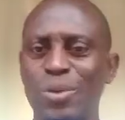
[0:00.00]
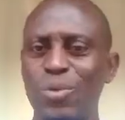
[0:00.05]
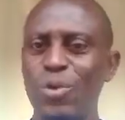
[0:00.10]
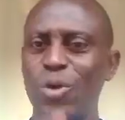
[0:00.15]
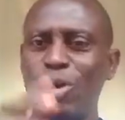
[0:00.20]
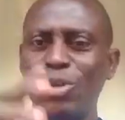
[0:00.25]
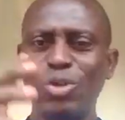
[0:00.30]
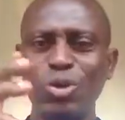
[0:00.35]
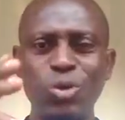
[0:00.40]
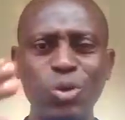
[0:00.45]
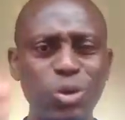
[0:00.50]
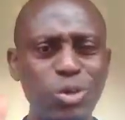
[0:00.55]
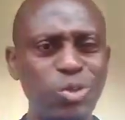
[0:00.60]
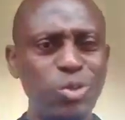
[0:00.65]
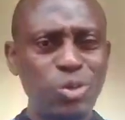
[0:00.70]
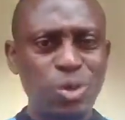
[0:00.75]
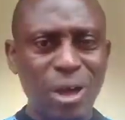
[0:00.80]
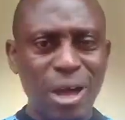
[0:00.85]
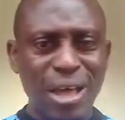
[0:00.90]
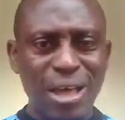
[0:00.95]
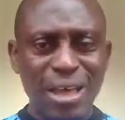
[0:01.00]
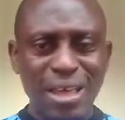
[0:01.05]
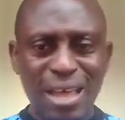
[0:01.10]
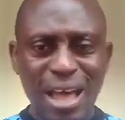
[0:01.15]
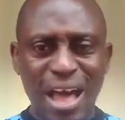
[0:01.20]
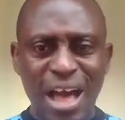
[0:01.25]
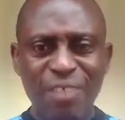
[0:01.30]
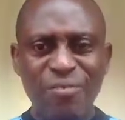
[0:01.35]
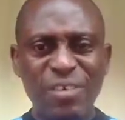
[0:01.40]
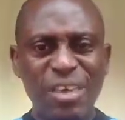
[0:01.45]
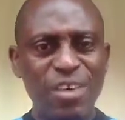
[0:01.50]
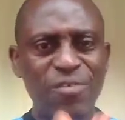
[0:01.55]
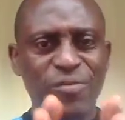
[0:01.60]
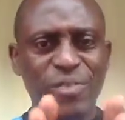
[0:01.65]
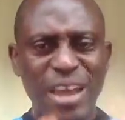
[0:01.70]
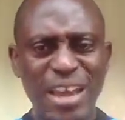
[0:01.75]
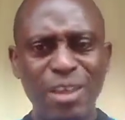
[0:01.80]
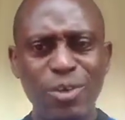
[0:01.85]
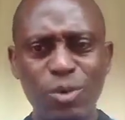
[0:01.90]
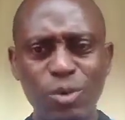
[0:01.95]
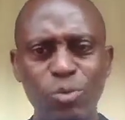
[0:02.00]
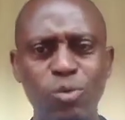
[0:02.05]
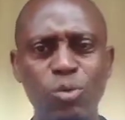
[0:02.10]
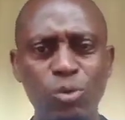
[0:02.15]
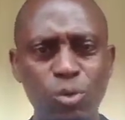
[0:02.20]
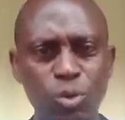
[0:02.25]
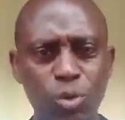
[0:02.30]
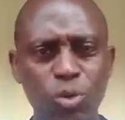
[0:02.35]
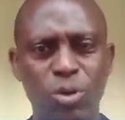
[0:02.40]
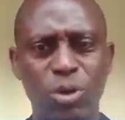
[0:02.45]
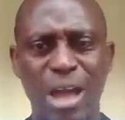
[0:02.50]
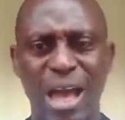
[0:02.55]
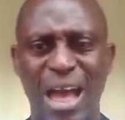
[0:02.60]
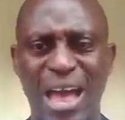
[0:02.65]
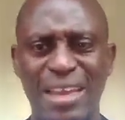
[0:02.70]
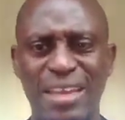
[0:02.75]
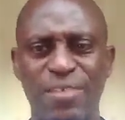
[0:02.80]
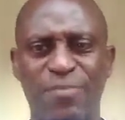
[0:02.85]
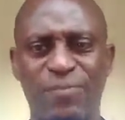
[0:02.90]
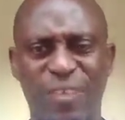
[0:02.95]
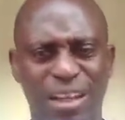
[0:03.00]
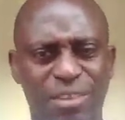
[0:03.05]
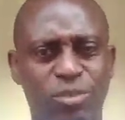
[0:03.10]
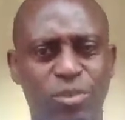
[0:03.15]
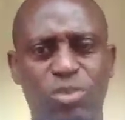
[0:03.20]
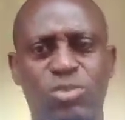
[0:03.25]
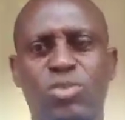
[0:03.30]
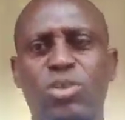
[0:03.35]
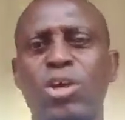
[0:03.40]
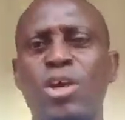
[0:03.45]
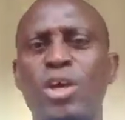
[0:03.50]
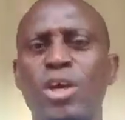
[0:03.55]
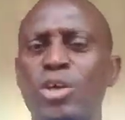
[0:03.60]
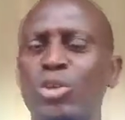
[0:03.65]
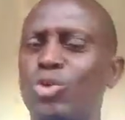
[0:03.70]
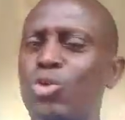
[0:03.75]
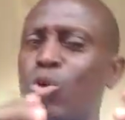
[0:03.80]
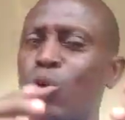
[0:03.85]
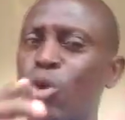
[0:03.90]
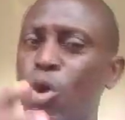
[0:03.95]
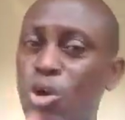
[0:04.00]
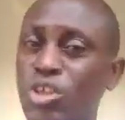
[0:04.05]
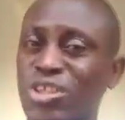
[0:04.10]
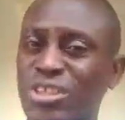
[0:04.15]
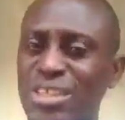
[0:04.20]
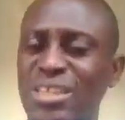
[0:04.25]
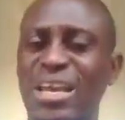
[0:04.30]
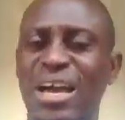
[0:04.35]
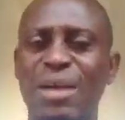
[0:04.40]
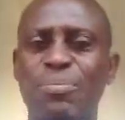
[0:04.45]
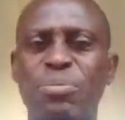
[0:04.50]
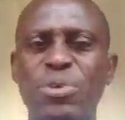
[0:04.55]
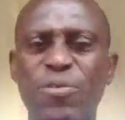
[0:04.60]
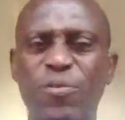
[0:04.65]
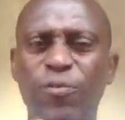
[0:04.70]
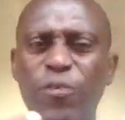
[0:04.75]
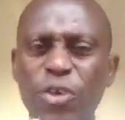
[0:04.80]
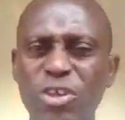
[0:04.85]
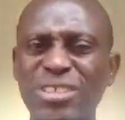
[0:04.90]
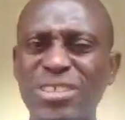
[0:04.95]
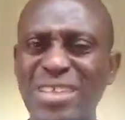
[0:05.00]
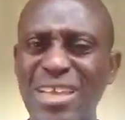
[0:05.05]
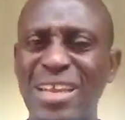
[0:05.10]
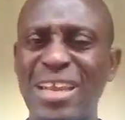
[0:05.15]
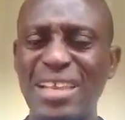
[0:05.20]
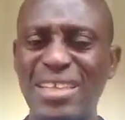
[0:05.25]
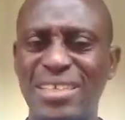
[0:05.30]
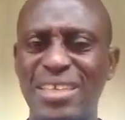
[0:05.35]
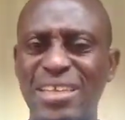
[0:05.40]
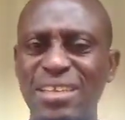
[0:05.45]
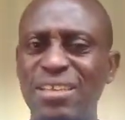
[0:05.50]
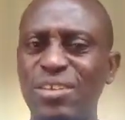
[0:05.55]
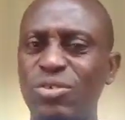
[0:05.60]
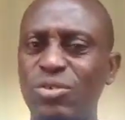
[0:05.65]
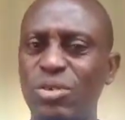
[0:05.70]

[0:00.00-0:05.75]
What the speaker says: We're also going to have a very good look at the factors to consider before selecting